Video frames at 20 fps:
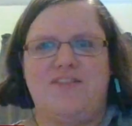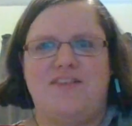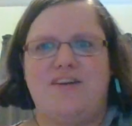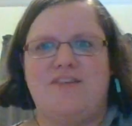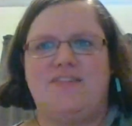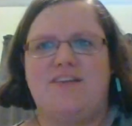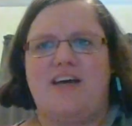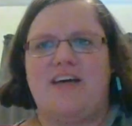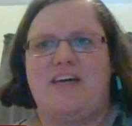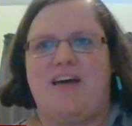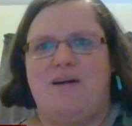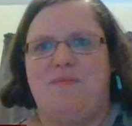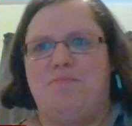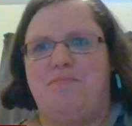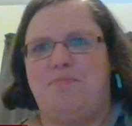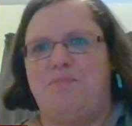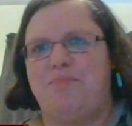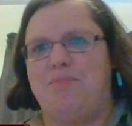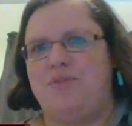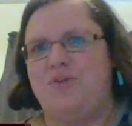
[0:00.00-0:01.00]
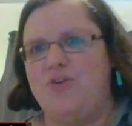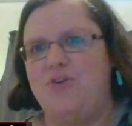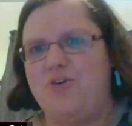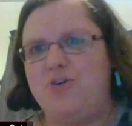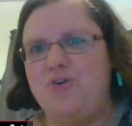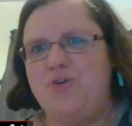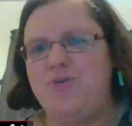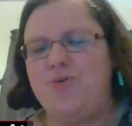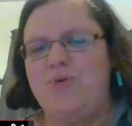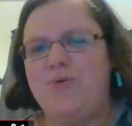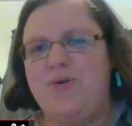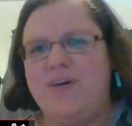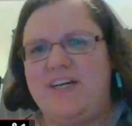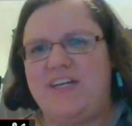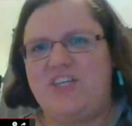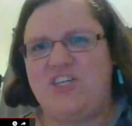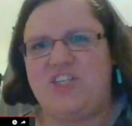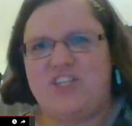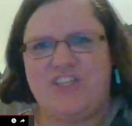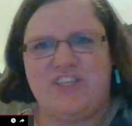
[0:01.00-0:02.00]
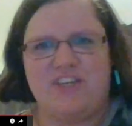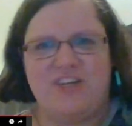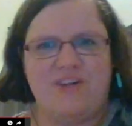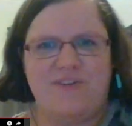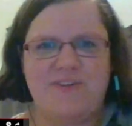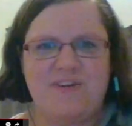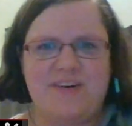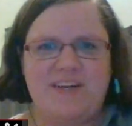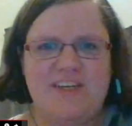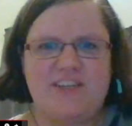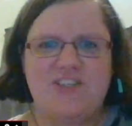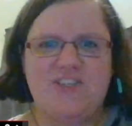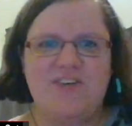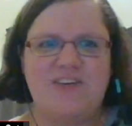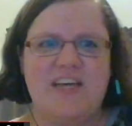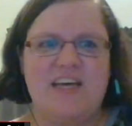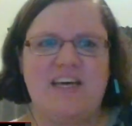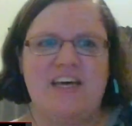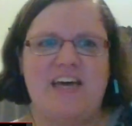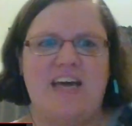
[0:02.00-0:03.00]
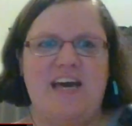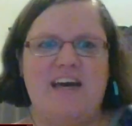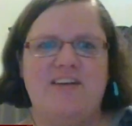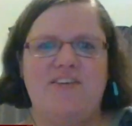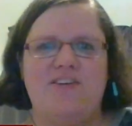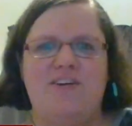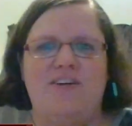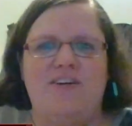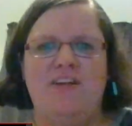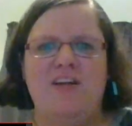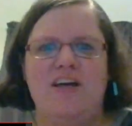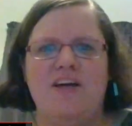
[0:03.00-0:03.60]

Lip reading: there's like a bluish, silverish looking candle.